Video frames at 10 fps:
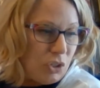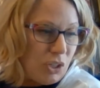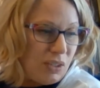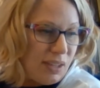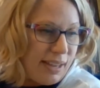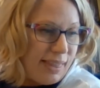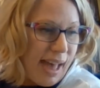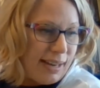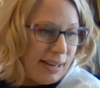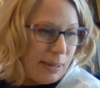just like
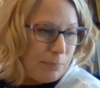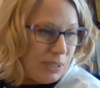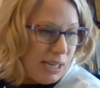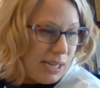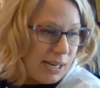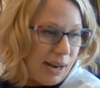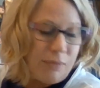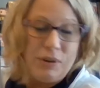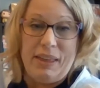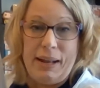that, empty and
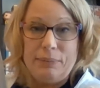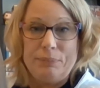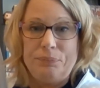everything.